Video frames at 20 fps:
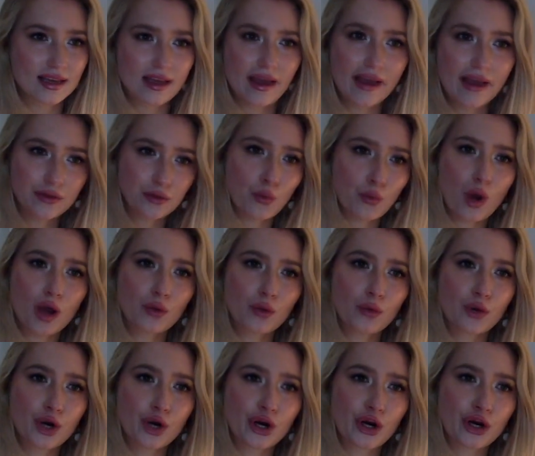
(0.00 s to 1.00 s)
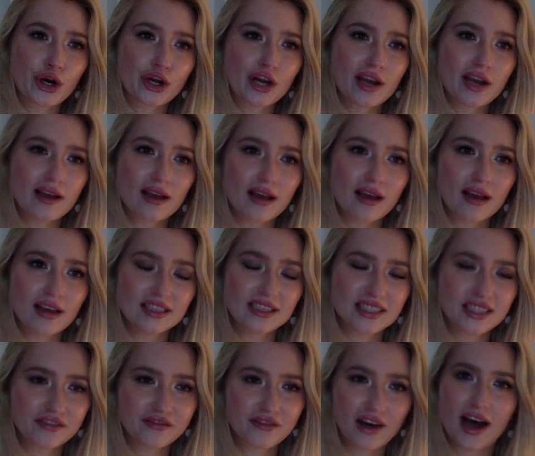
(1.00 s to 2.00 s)
In one word,
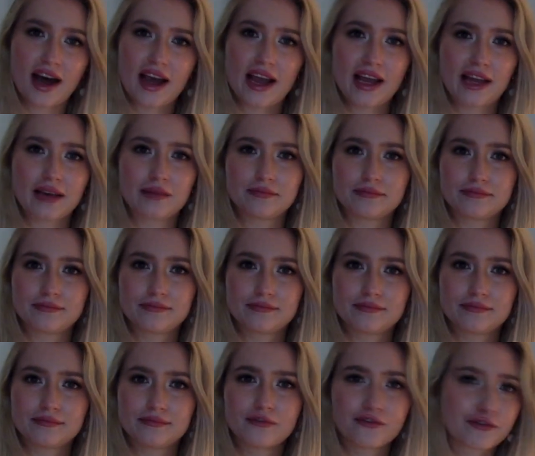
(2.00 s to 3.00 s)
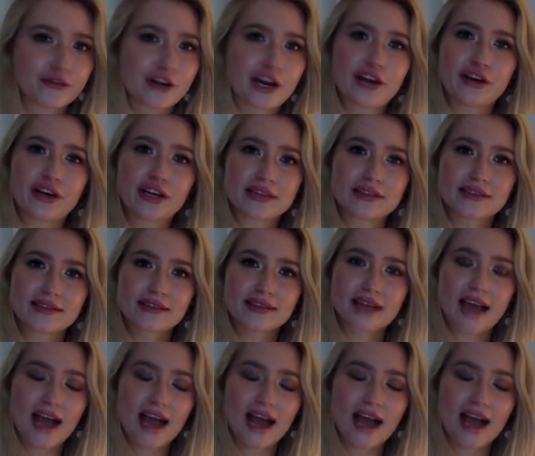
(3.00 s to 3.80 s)
divine fragrance.